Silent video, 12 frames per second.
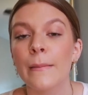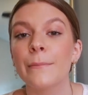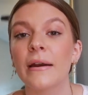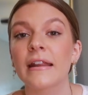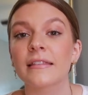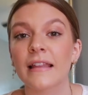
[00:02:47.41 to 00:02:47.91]

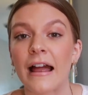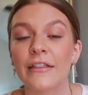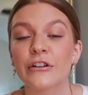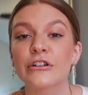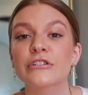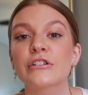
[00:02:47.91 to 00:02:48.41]
but it
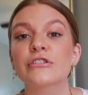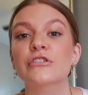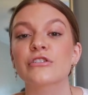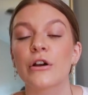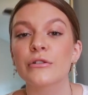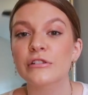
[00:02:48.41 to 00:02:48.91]
lathers
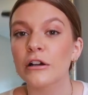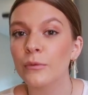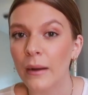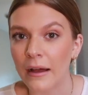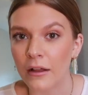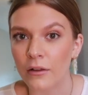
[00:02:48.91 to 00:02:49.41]
so, so
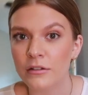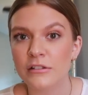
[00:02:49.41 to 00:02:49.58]
well.